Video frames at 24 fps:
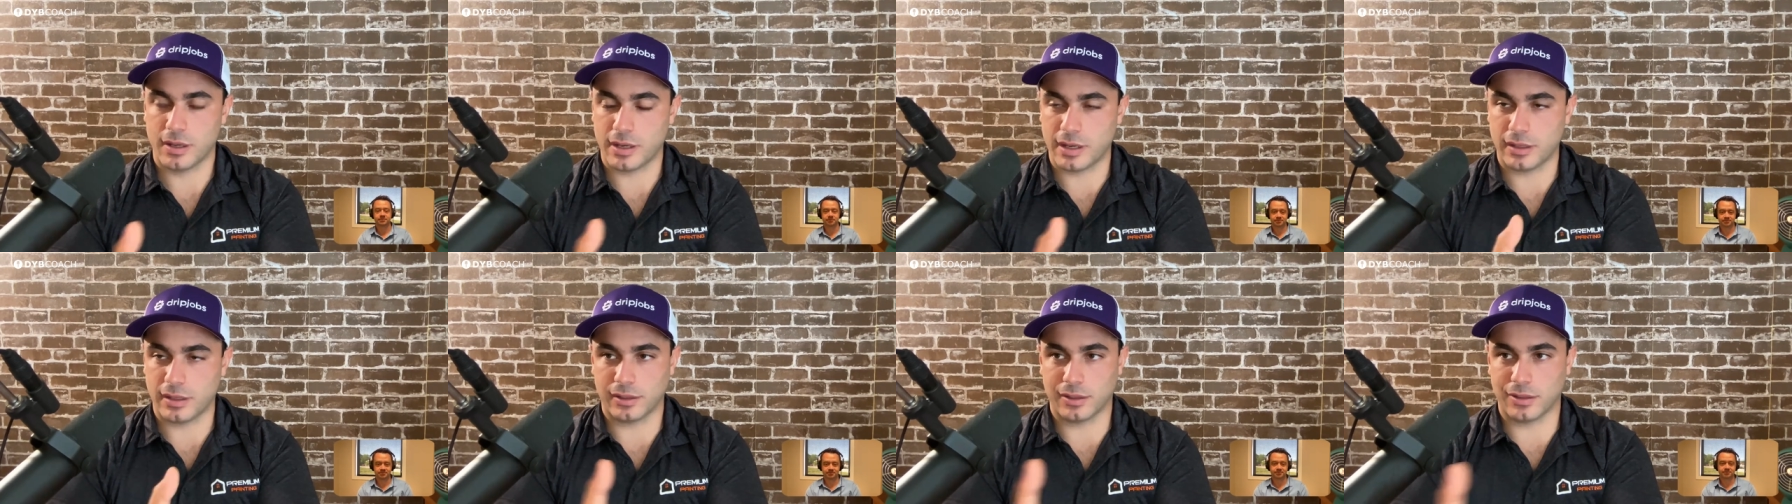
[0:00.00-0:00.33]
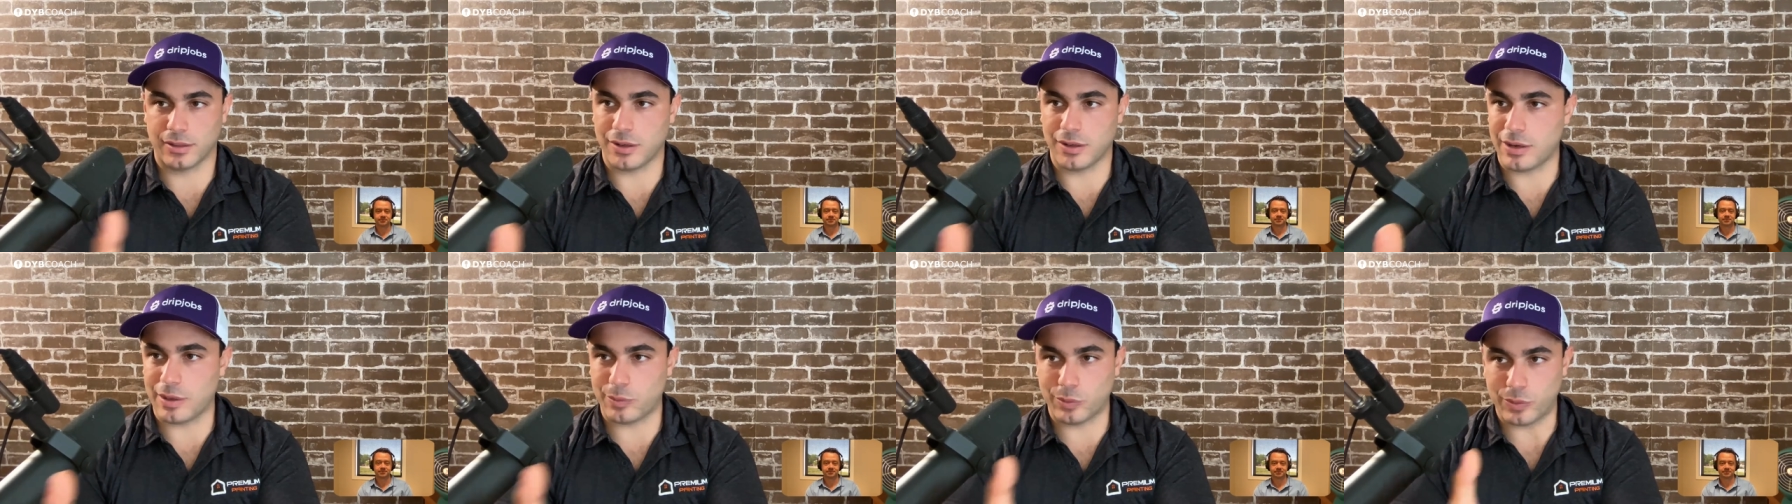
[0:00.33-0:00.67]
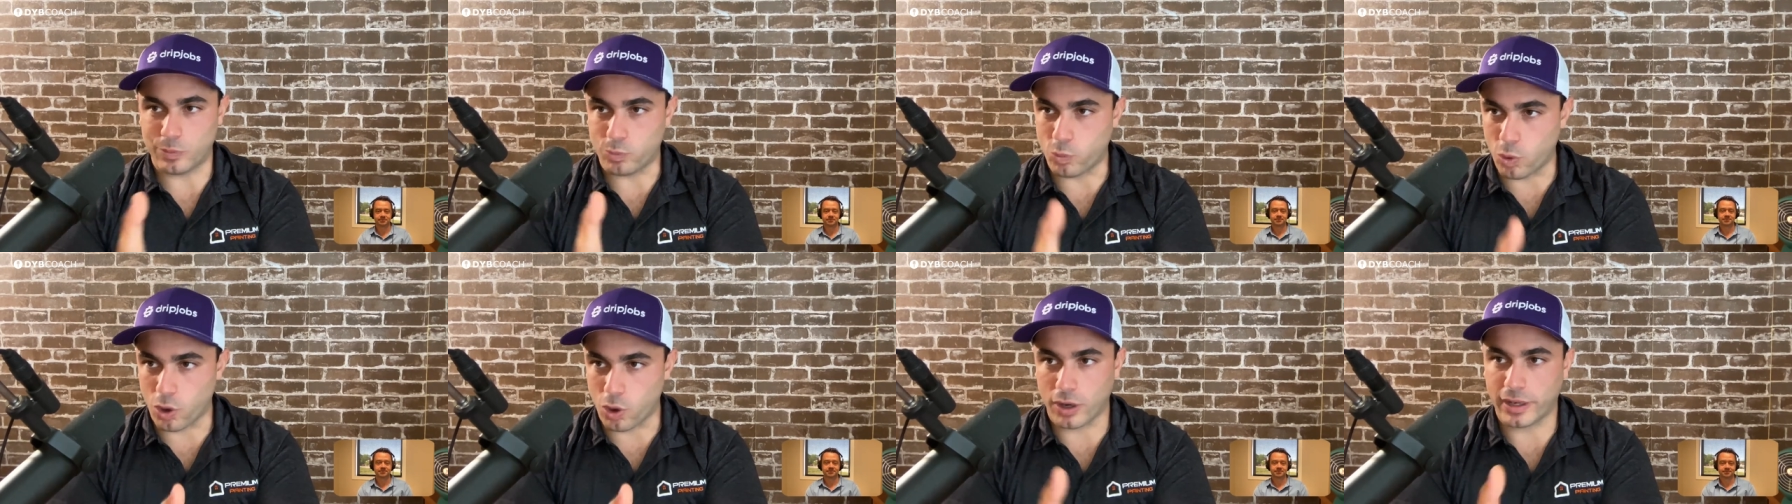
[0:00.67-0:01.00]
uh, you know, I
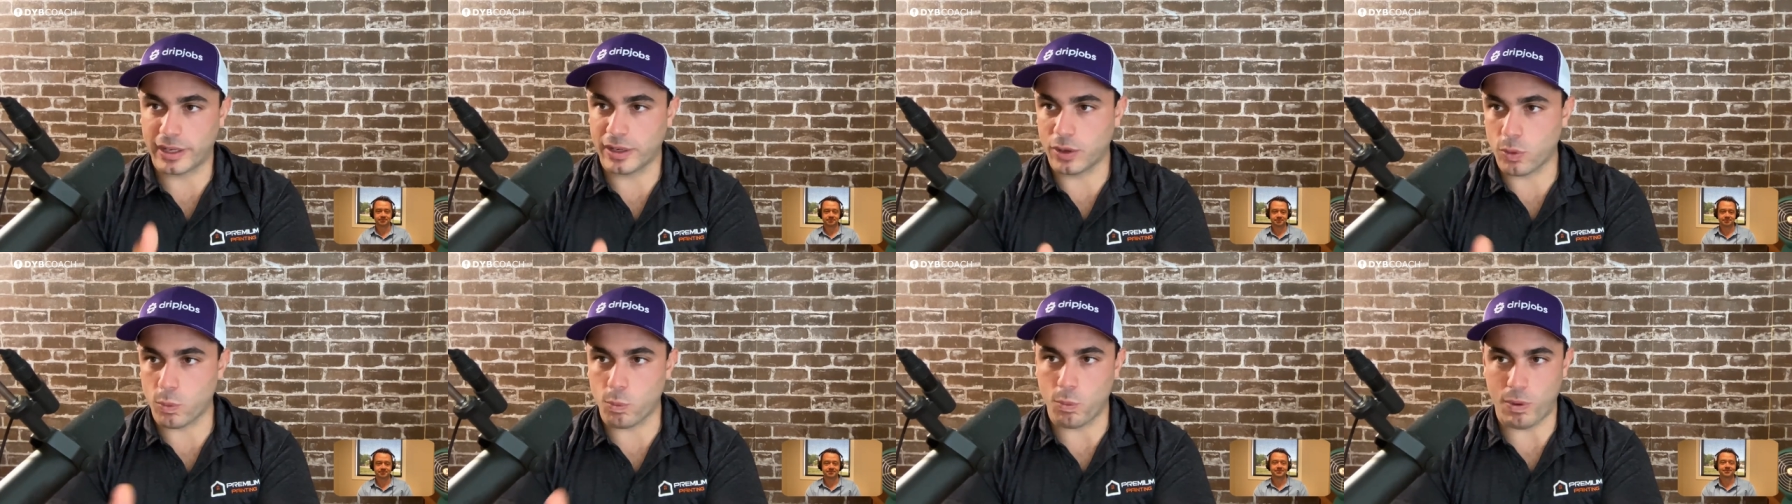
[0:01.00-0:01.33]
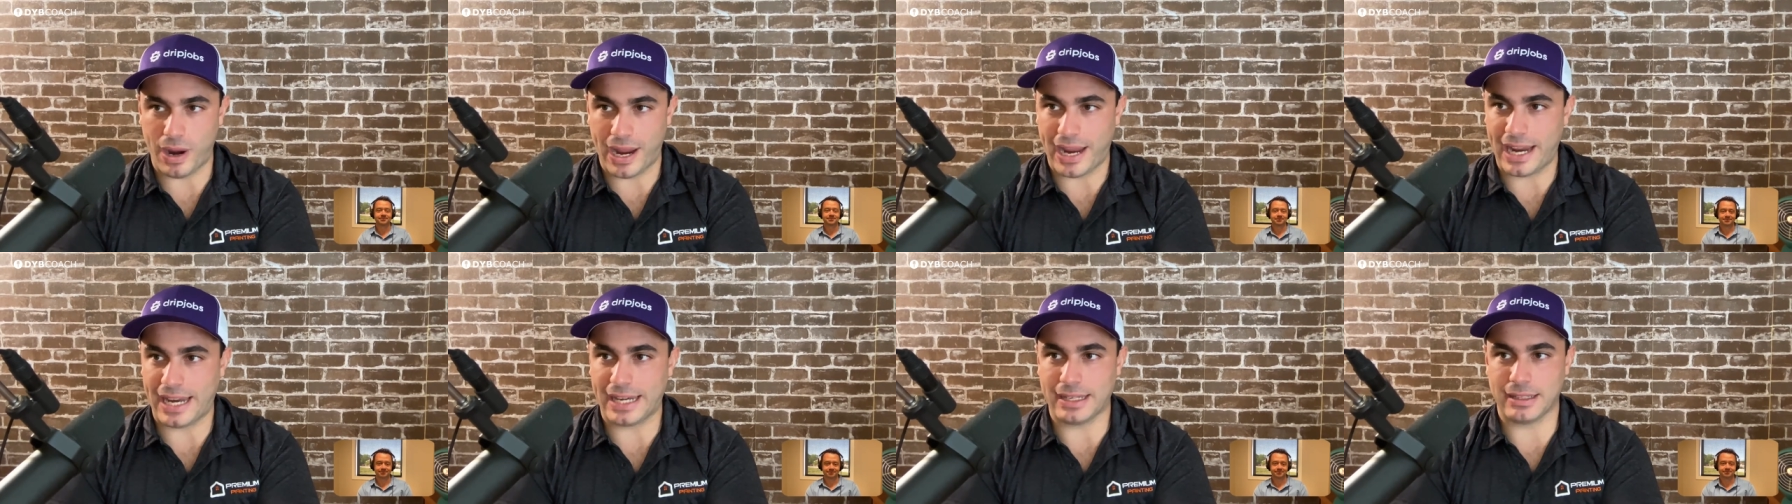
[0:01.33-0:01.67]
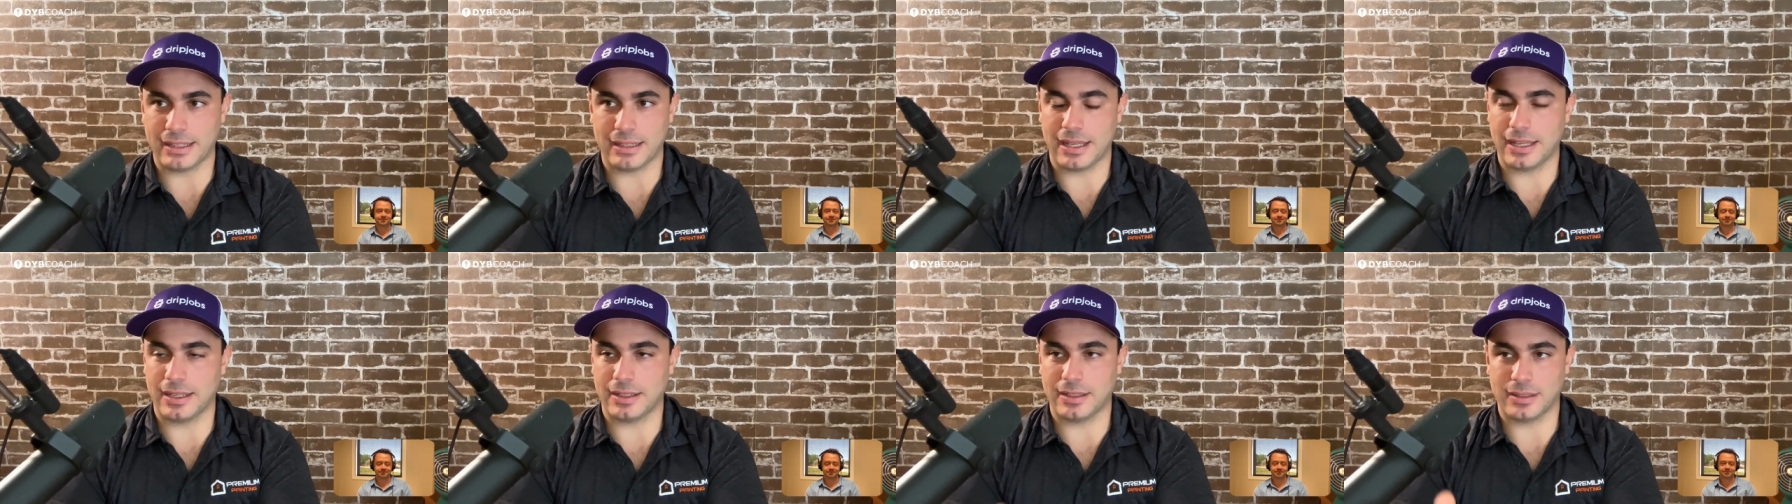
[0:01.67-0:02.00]
would work in a way
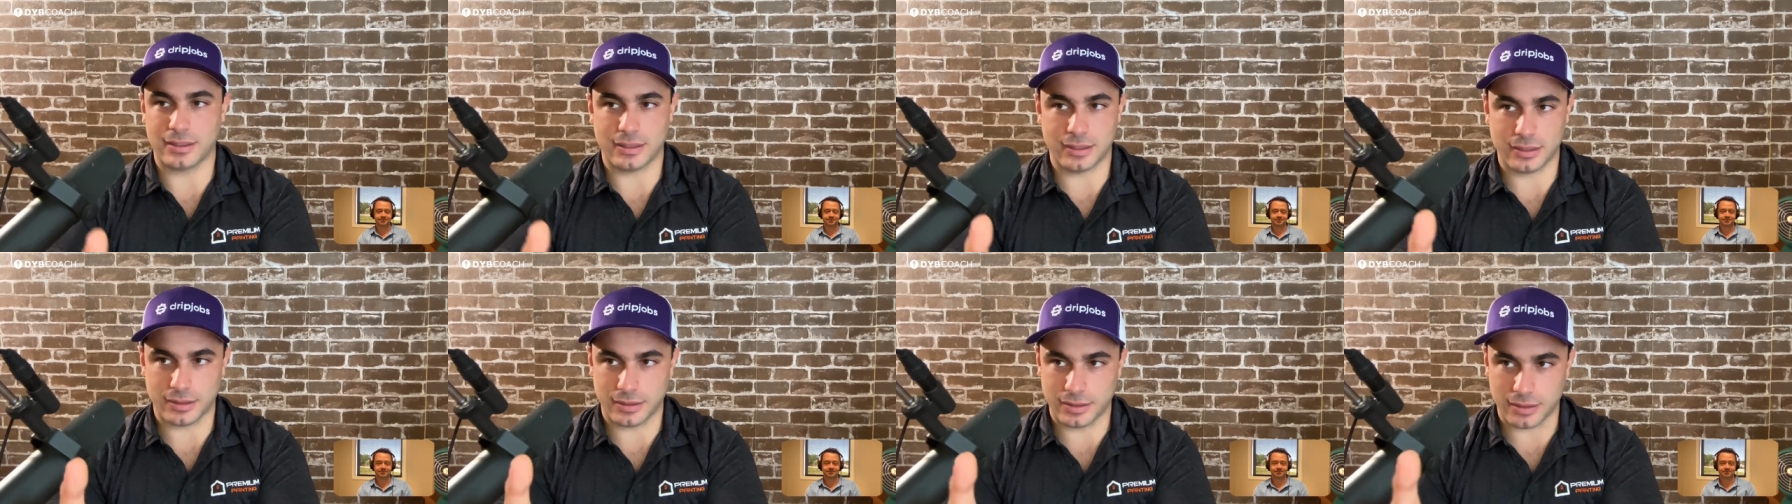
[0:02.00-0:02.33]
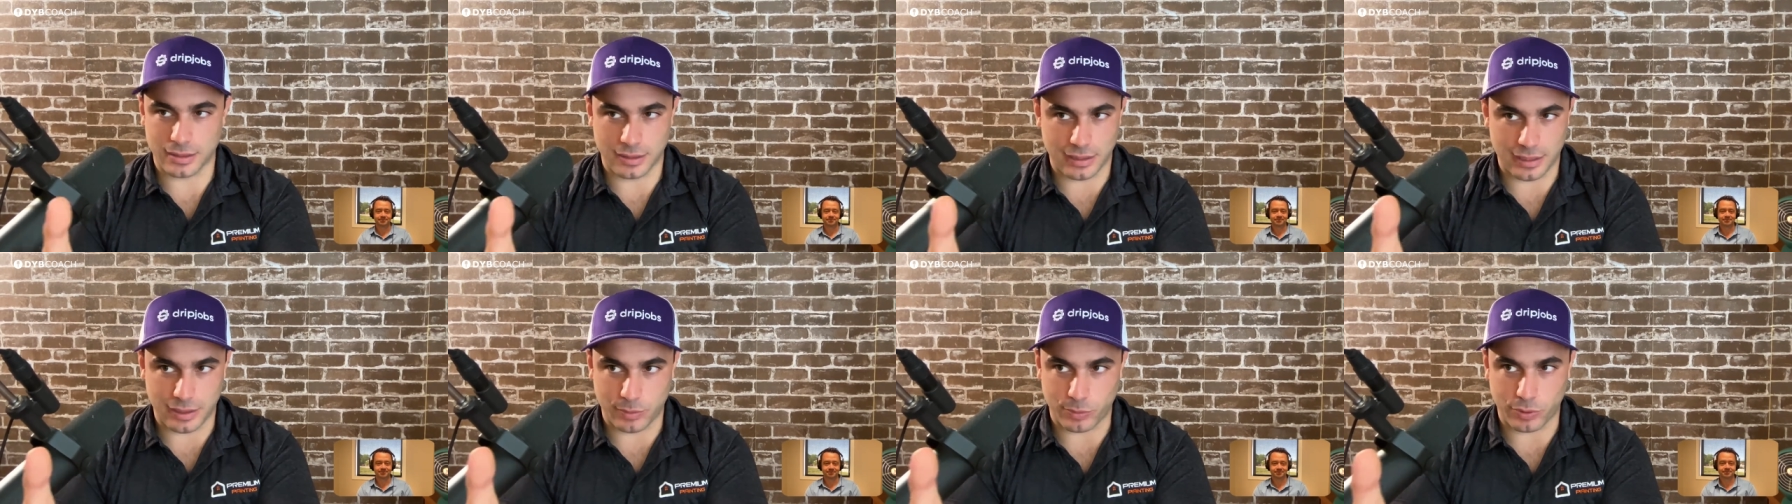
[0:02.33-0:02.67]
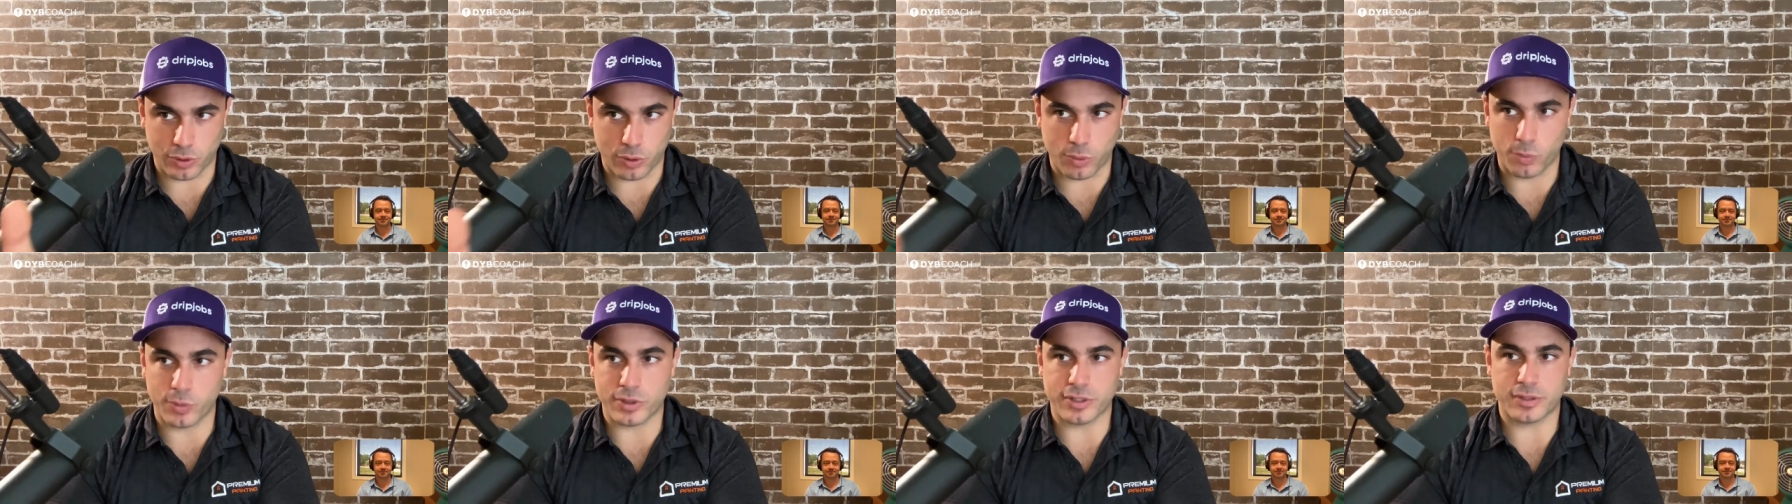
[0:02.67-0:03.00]
that I
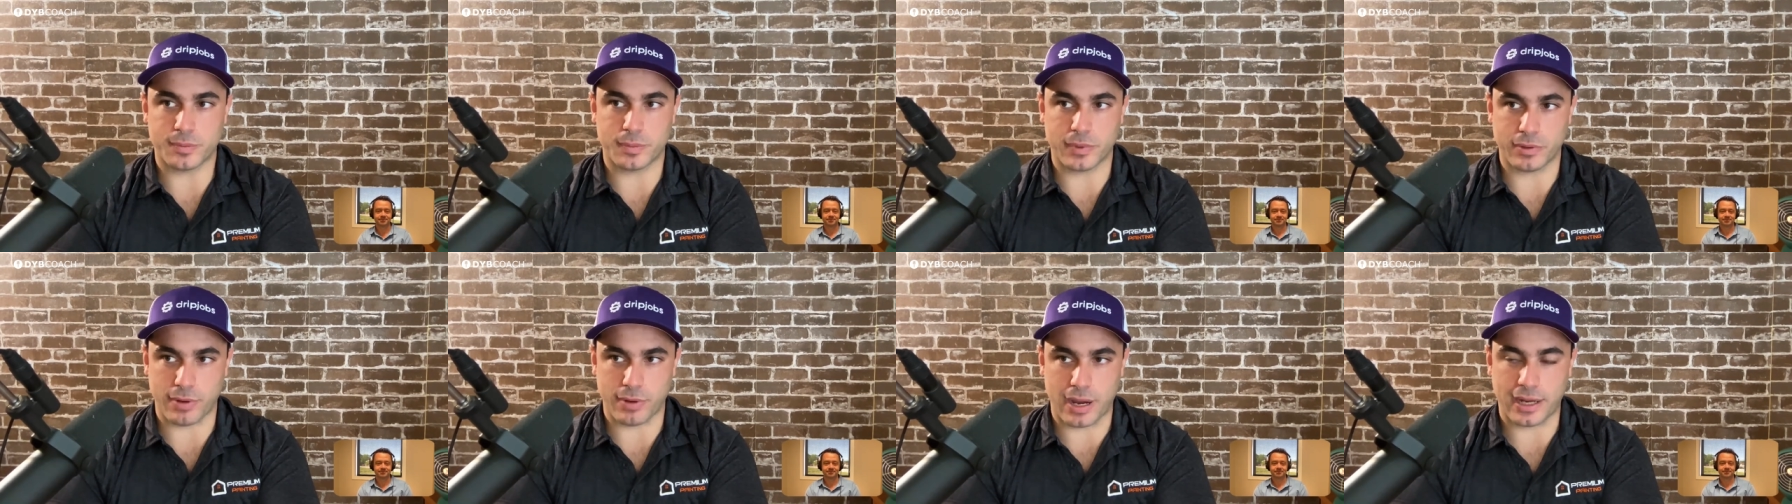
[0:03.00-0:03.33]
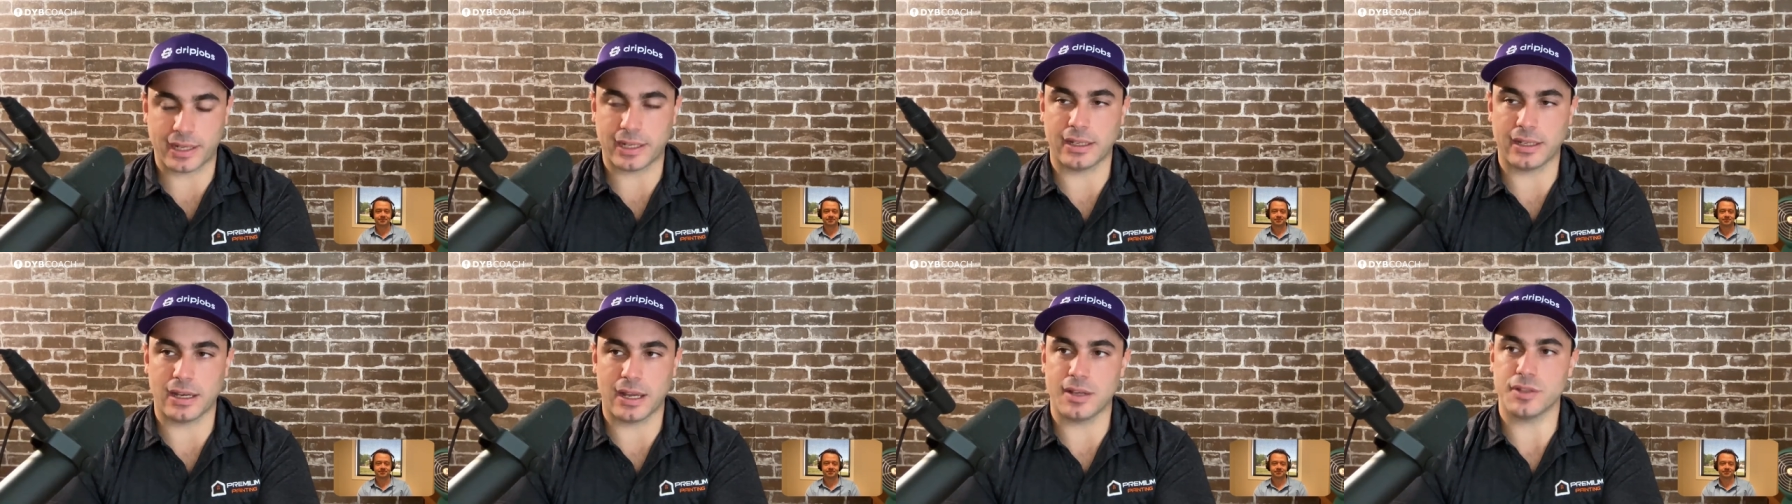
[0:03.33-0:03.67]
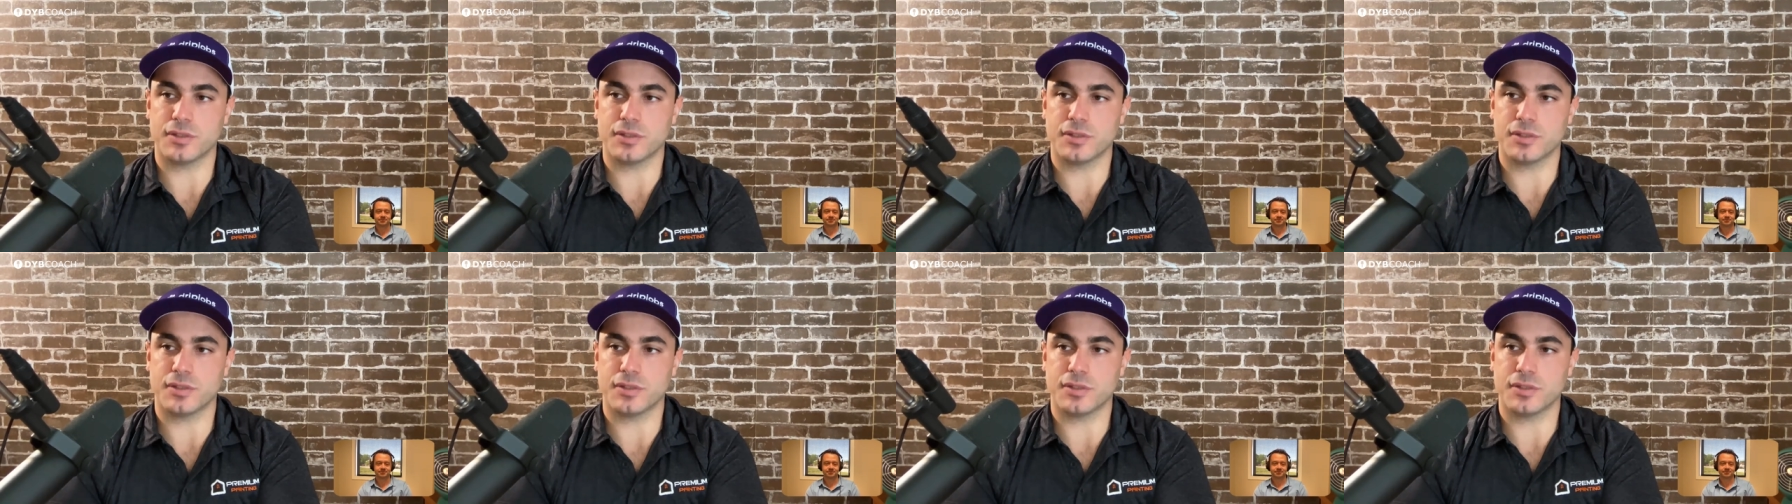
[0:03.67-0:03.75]
would always be recognized